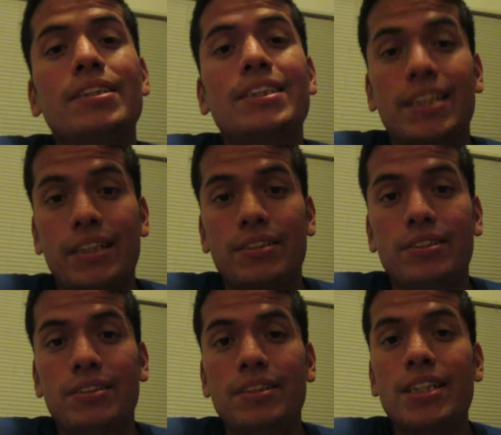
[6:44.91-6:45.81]

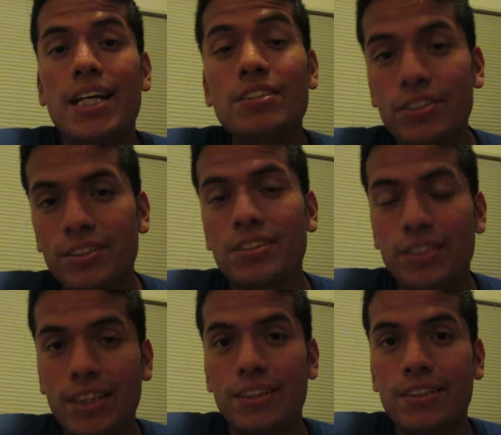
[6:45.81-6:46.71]
sex, the age of
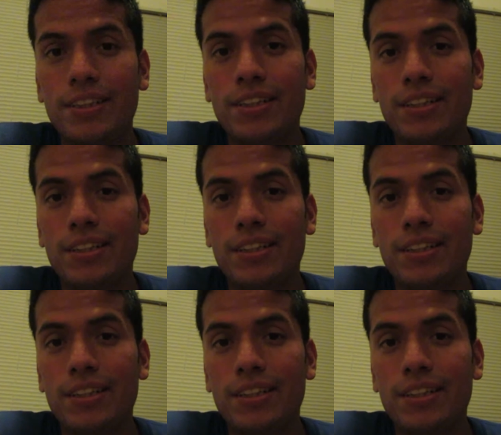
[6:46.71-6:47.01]
consent.